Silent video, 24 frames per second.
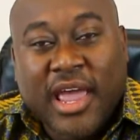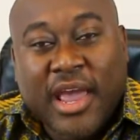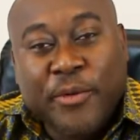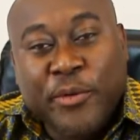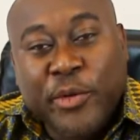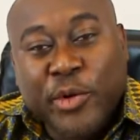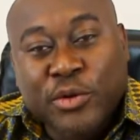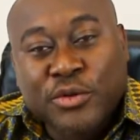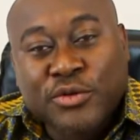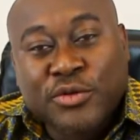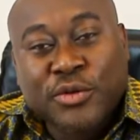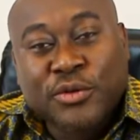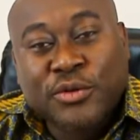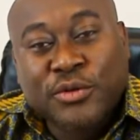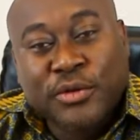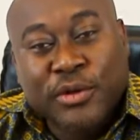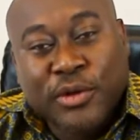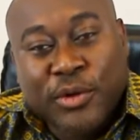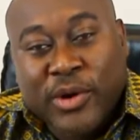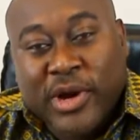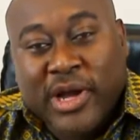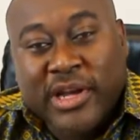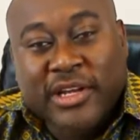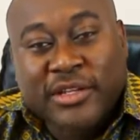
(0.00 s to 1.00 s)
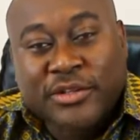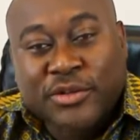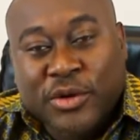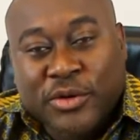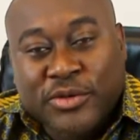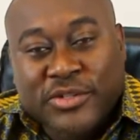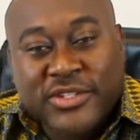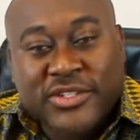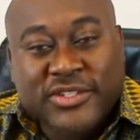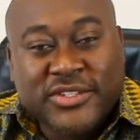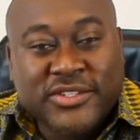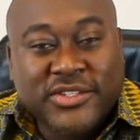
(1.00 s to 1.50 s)
And we also look at the
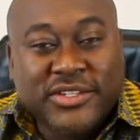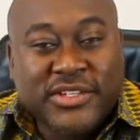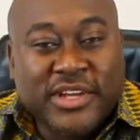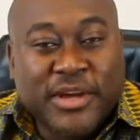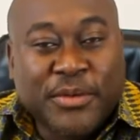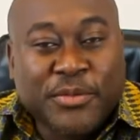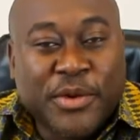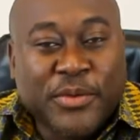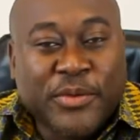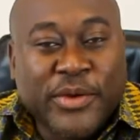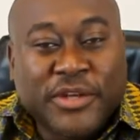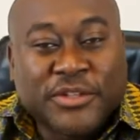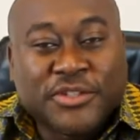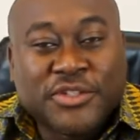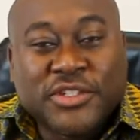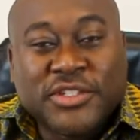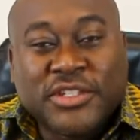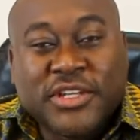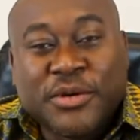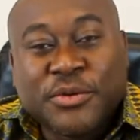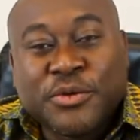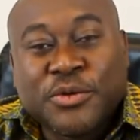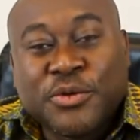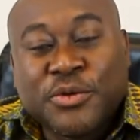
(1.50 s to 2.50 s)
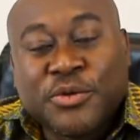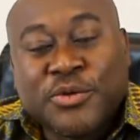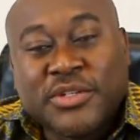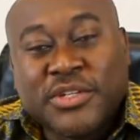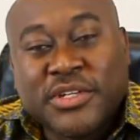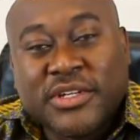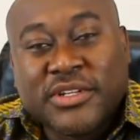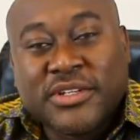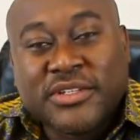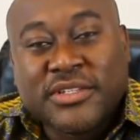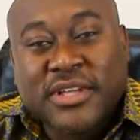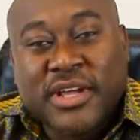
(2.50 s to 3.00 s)
toxicity that may be associated with
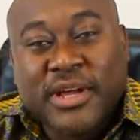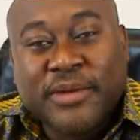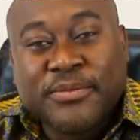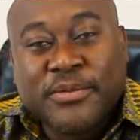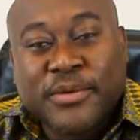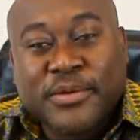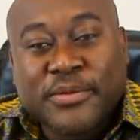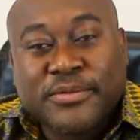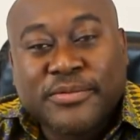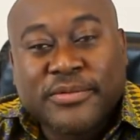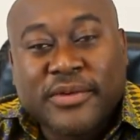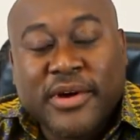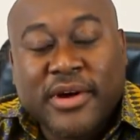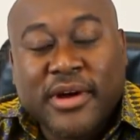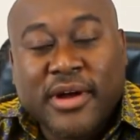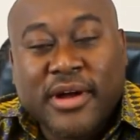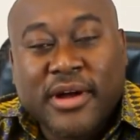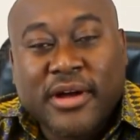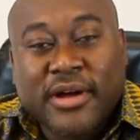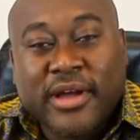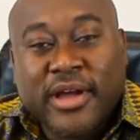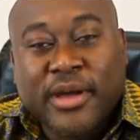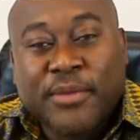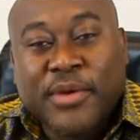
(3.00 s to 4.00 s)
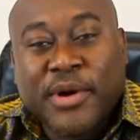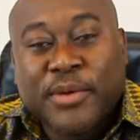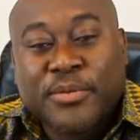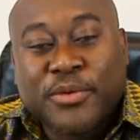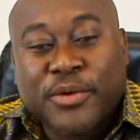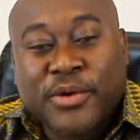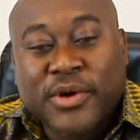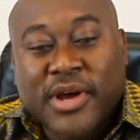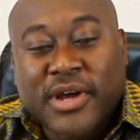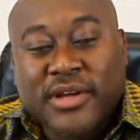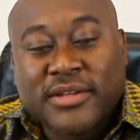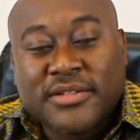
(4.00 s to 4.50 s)
using this type of uh, herbal
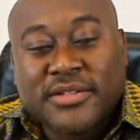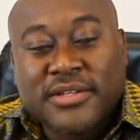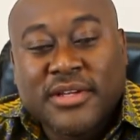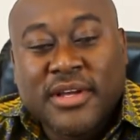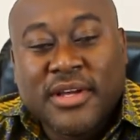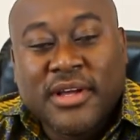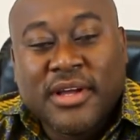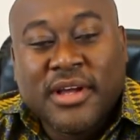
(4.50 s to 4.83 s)
products.